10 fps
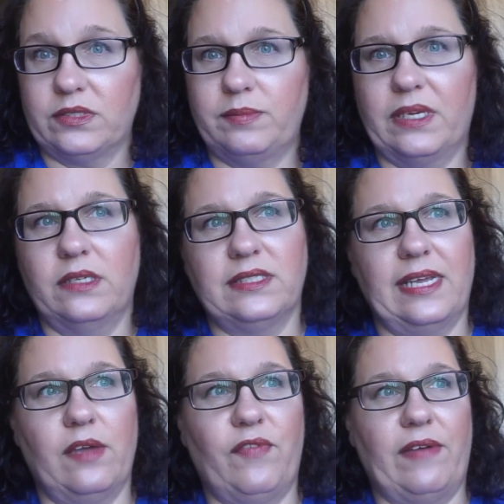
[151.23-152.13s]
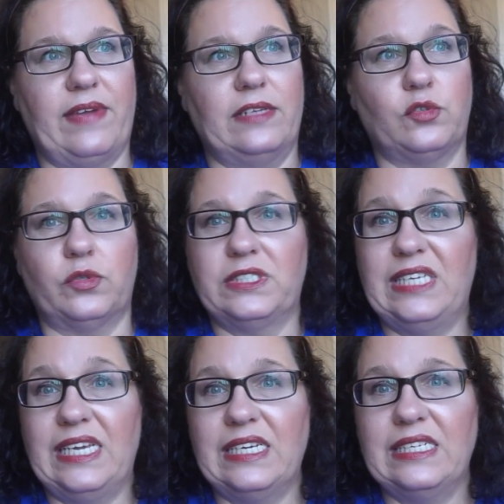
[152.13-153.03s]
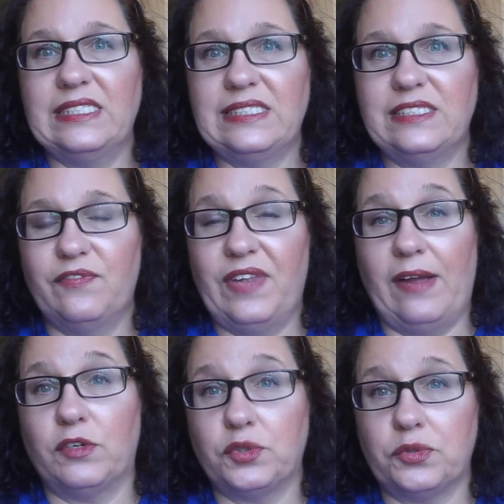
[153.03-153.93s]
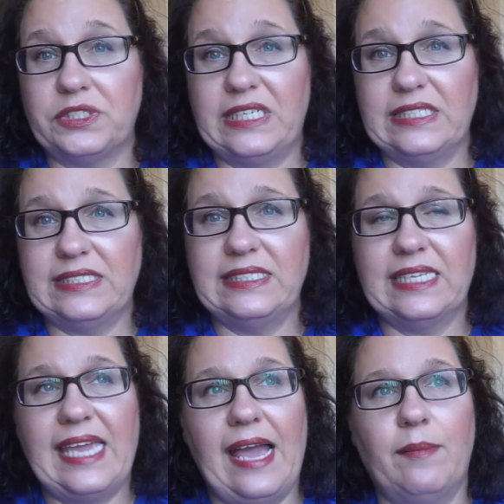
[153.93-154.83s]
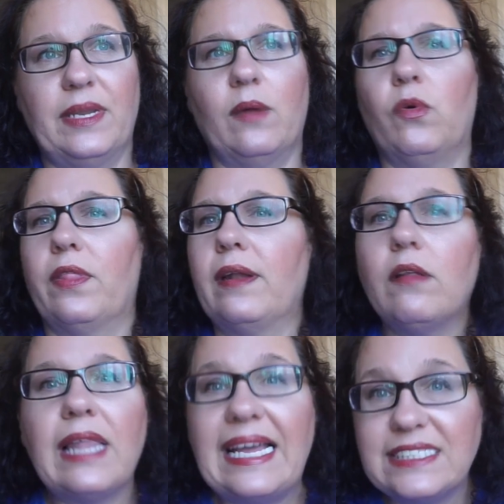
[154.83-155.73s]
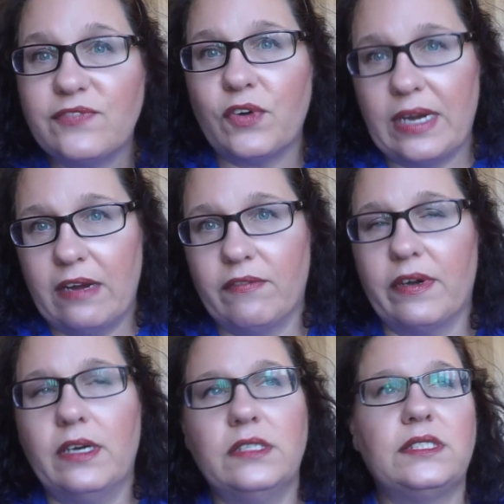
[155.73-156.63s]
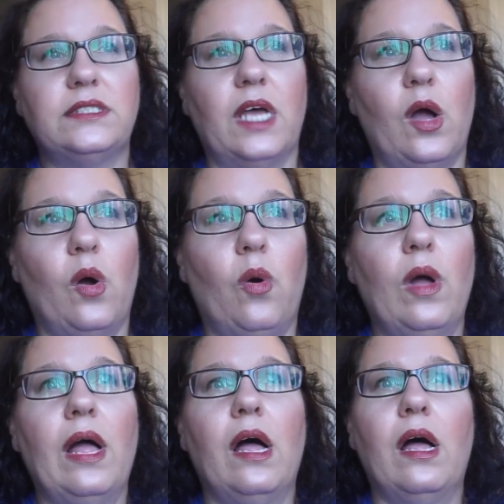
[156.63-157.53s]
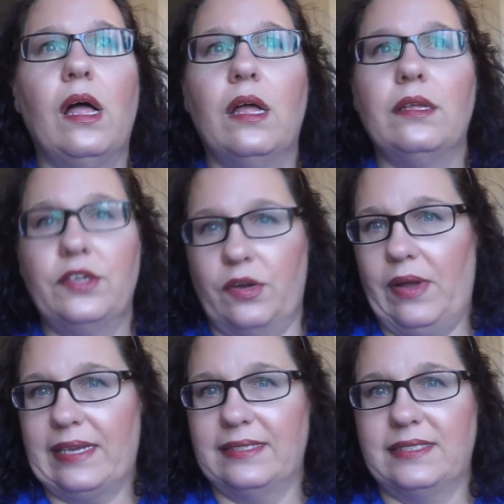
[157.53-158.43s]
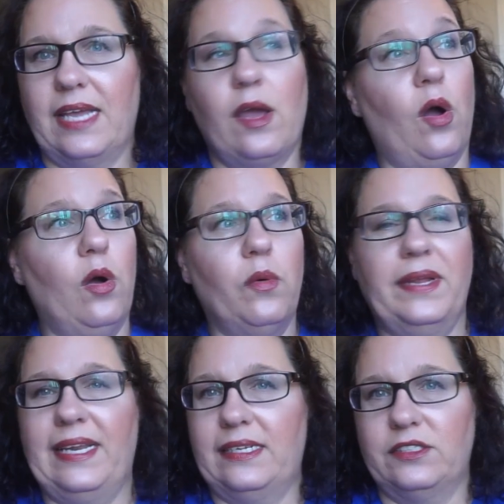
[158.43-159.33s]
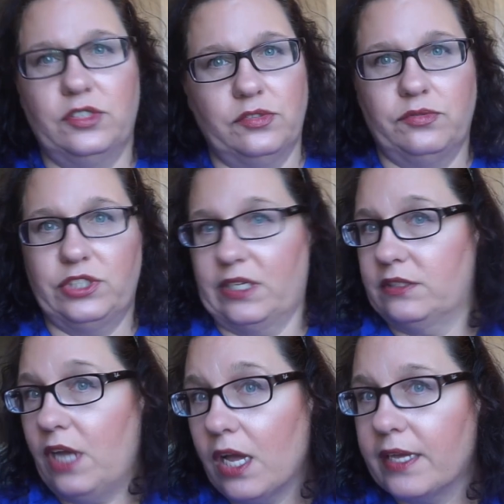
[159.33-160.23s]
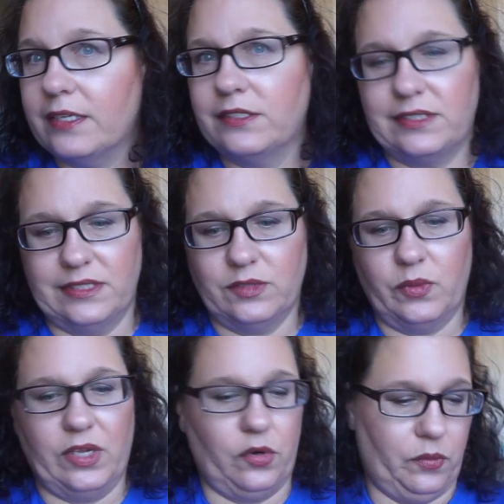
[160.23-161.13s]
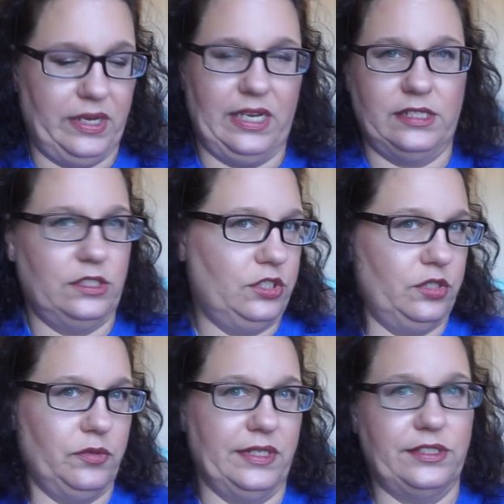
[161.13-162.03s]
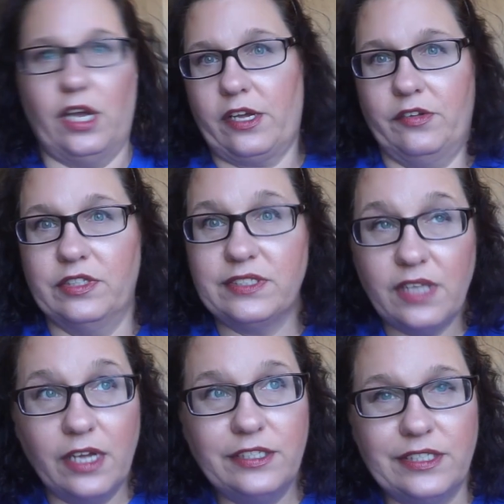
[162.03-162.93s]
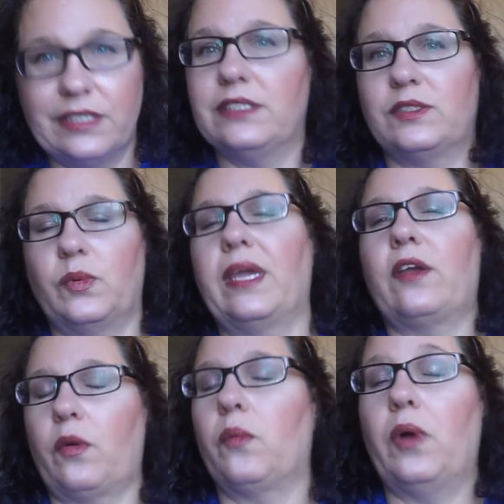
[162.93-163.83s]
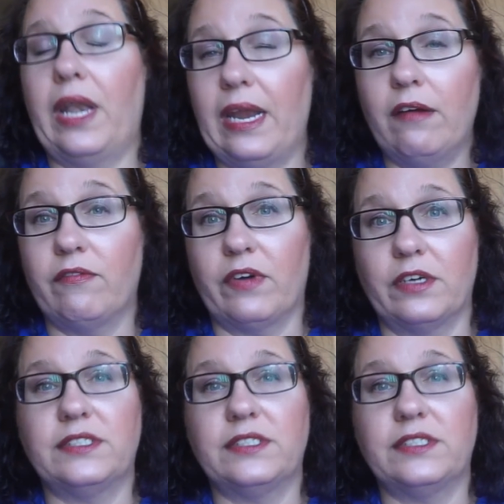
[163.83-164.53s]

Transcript: Because like if I've got tortillas, flour tortillas in the cabinet, well, they don't last forever. So, you know, I can say, oh, we need to do chicken tacos this week, or we need to do a taco lasagna this week, or whatever.